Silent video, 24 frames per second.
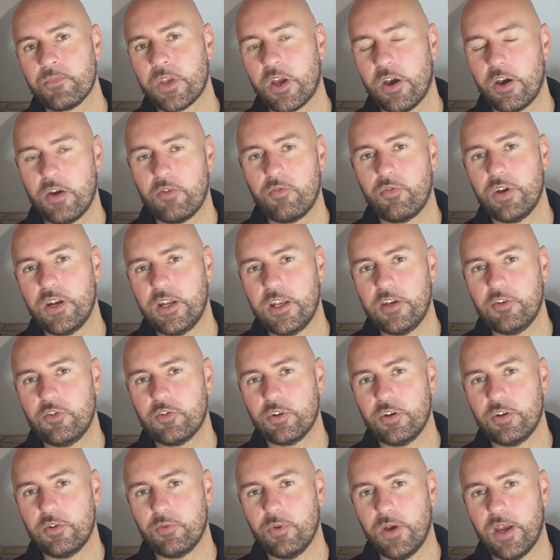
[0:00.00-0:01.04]
I really
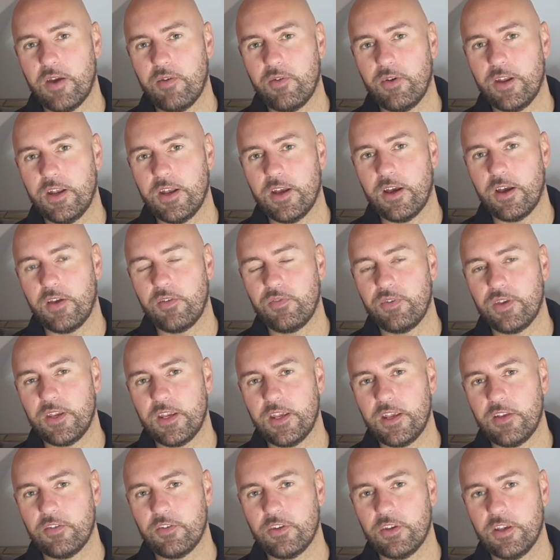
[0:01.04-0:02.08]
enjoyed wearing it. I think
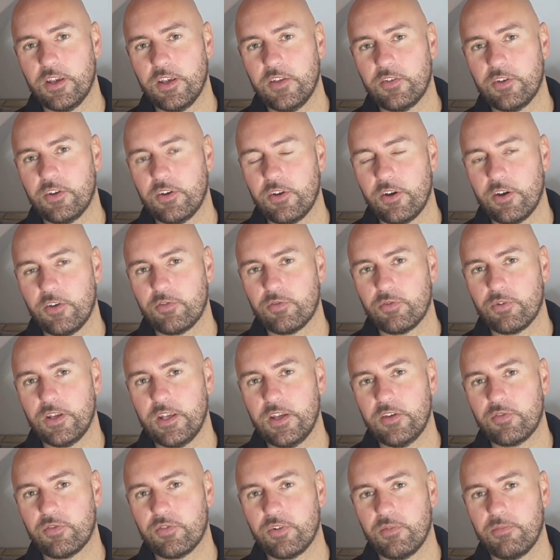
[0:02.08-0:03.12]
it's a nice
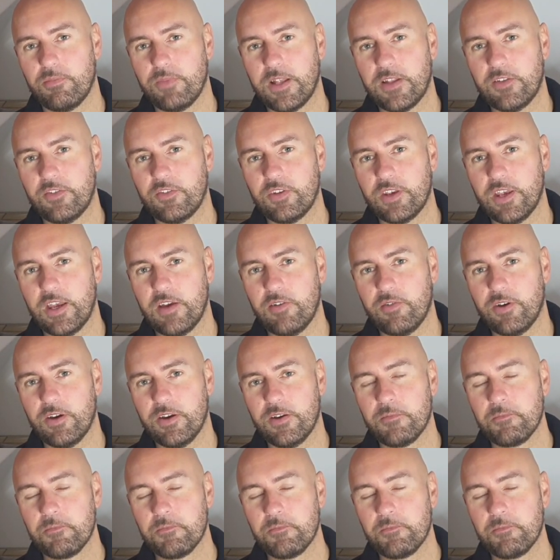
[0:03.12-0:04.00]
release from Mancera.